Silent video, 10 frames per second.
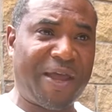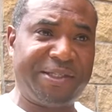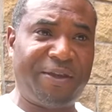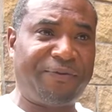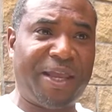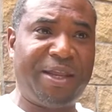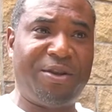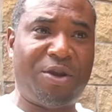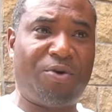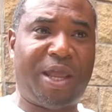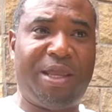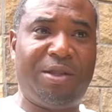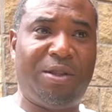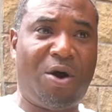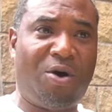as if they didn't know that he
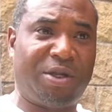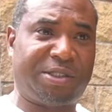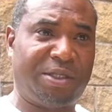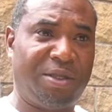lost.